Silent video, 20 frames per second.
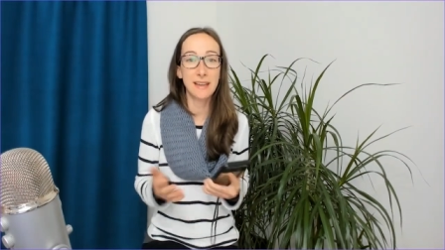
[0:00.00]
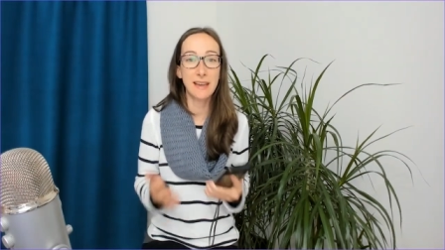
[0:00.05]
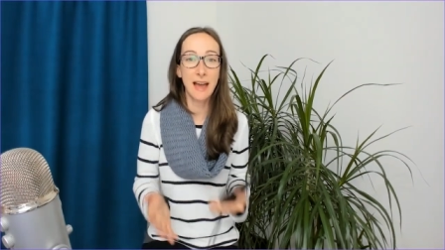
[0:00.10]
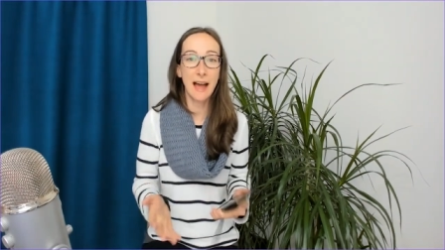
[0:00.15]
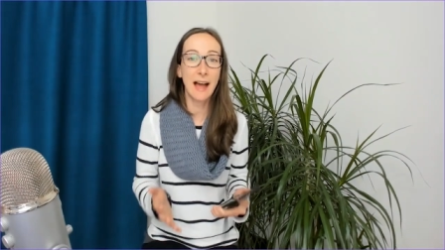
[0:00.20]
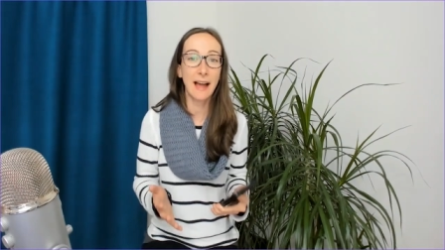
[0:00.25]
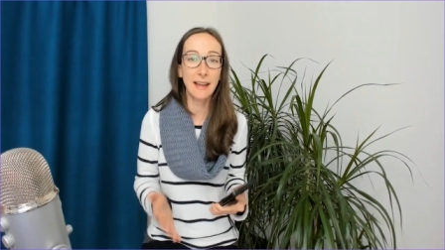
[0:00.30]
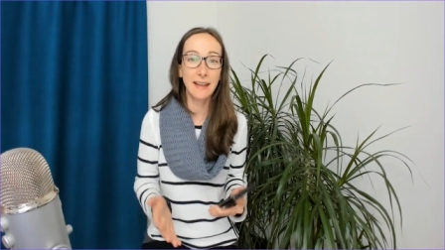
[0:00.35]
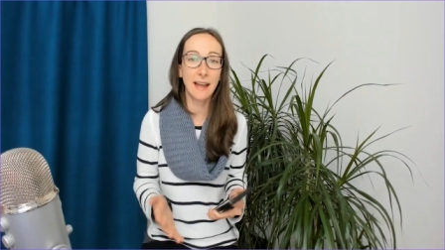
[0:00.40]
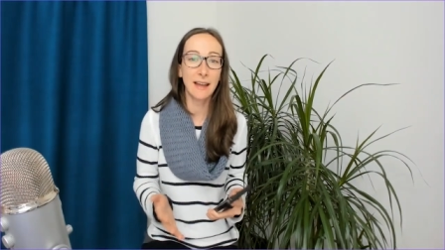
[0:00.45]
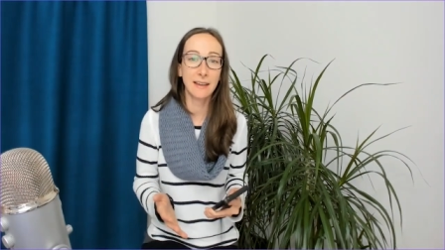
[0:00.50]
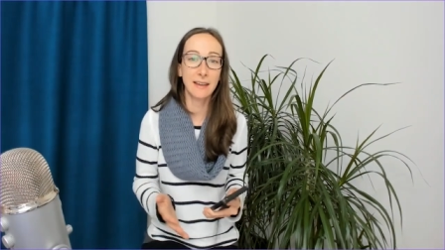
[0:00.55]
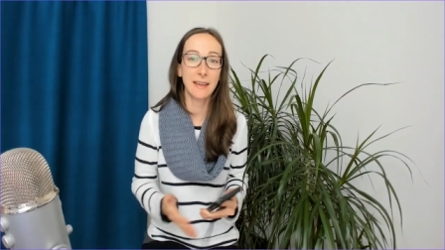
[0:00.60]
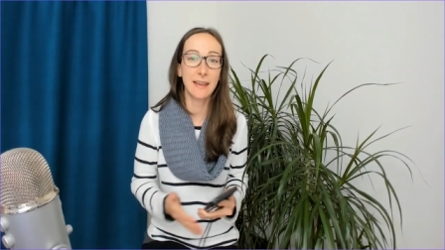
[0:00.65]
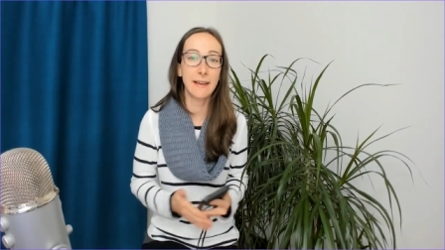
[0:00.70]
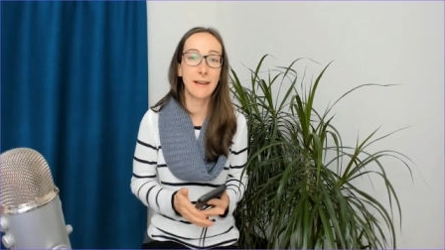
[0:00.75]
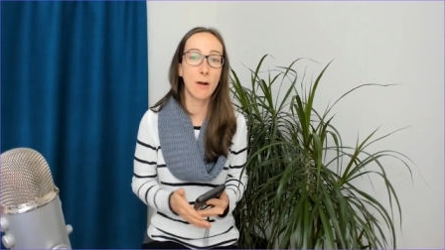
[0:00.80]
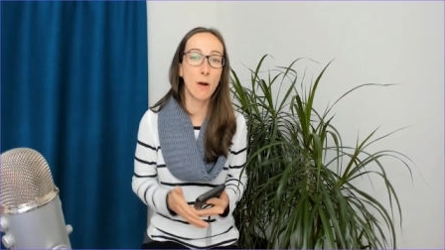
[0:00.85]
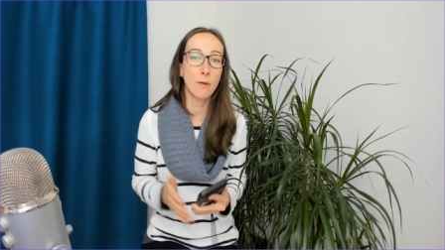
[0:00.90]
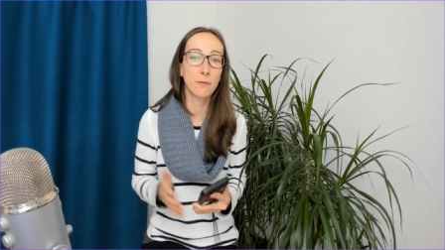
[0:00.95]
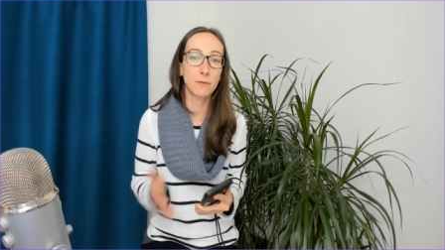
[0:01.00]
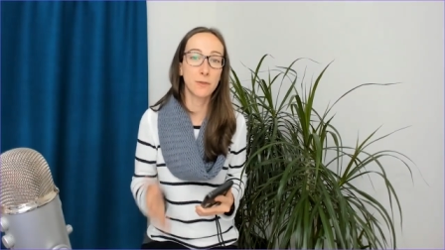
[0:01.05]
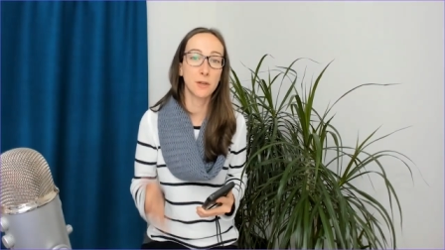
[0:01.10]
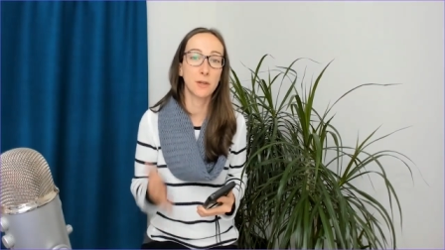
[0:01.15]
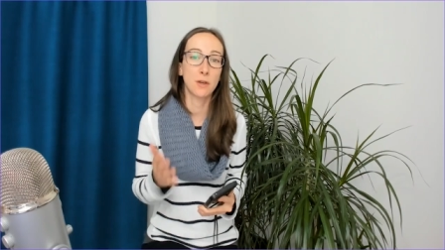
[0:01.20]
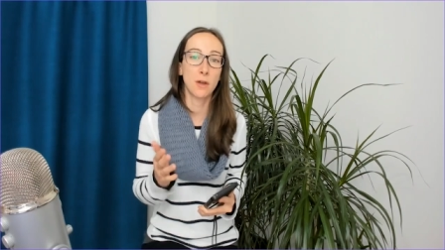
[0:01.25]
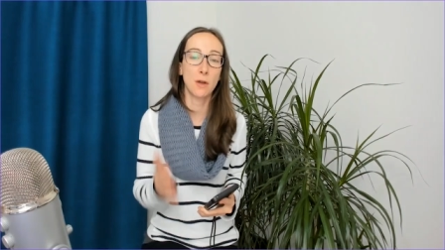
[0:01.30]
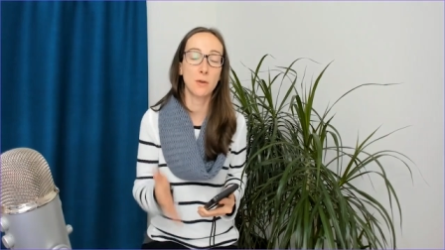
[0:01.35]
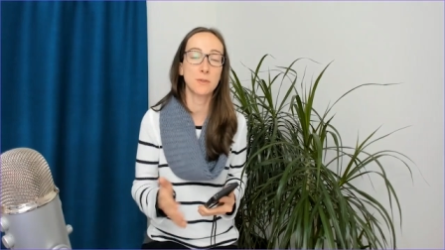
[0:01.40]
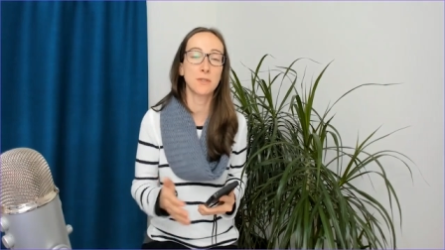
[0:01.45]
kayaking off the
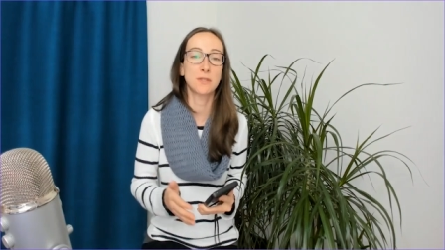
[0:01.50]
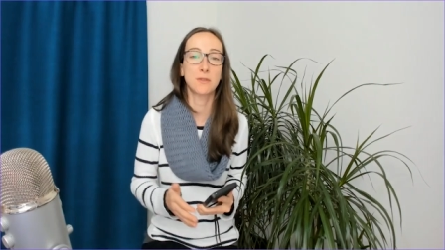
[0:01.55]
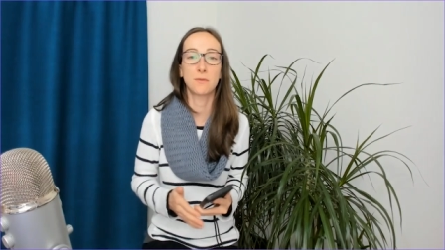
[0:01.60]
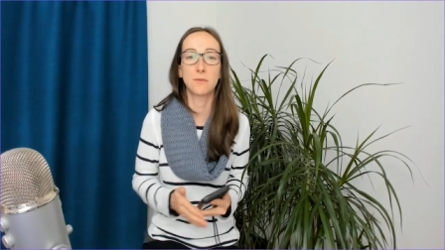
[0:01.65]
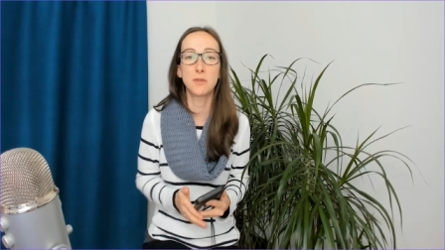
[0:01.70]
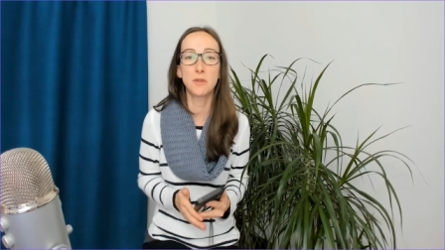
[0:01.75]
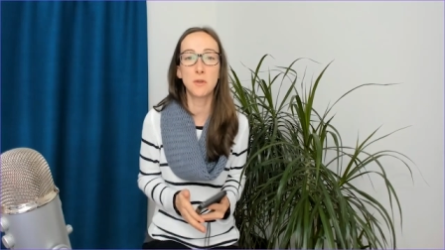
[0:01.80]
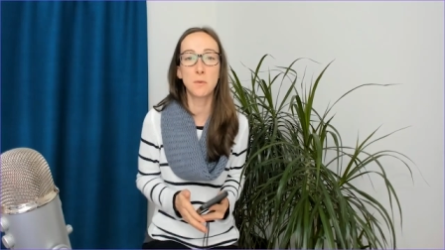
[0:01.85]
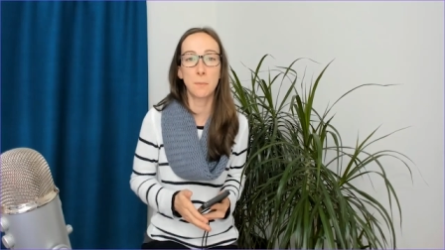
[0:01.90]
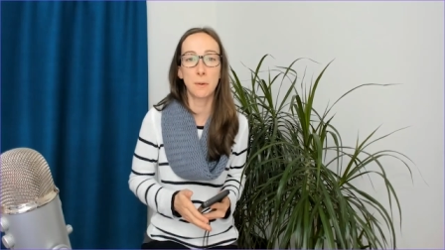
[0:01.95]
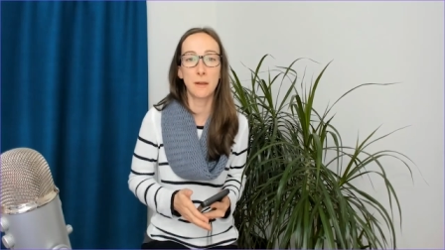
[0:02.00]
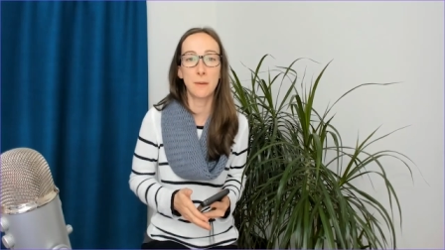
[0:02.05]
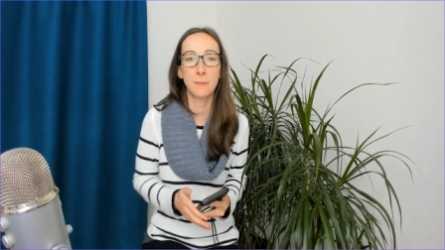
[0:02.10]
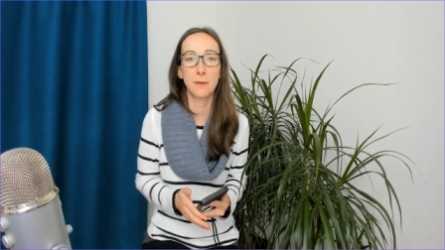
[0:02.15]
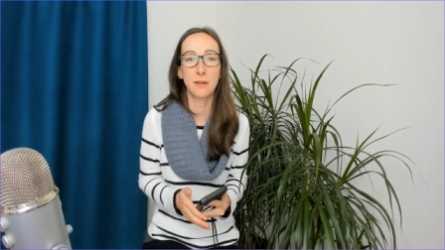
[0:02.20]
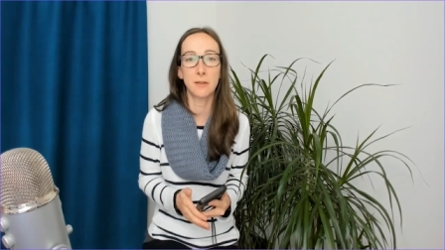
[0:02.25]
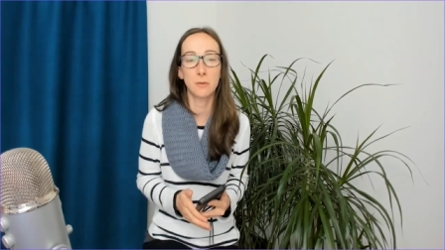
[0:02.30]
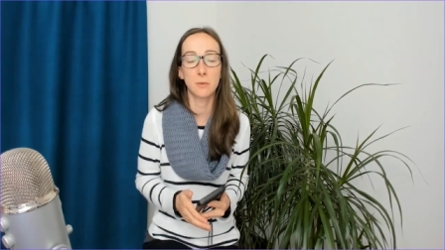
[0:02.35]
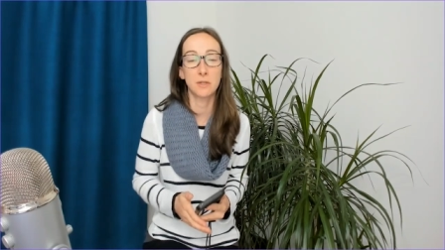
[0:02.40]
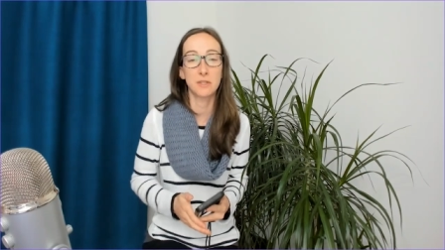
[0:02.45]
coast of New Plymouth,